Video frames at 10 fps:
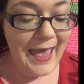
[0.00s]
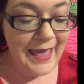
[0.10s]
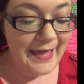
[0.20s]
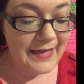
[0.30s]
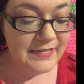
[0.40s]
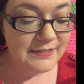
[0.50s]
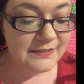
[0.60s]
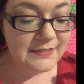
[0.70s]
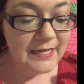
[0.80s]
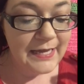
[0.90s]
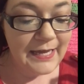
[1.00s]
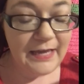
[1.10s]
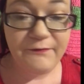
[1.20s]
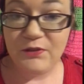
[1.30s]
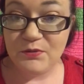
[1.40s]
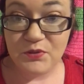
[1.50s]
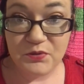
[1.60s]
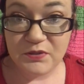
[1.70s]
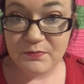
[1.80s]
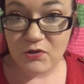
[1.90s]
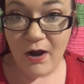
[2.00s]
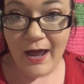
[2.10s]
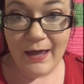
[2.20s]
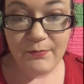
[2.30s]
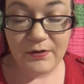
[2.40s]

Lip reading: And if you do subscribe,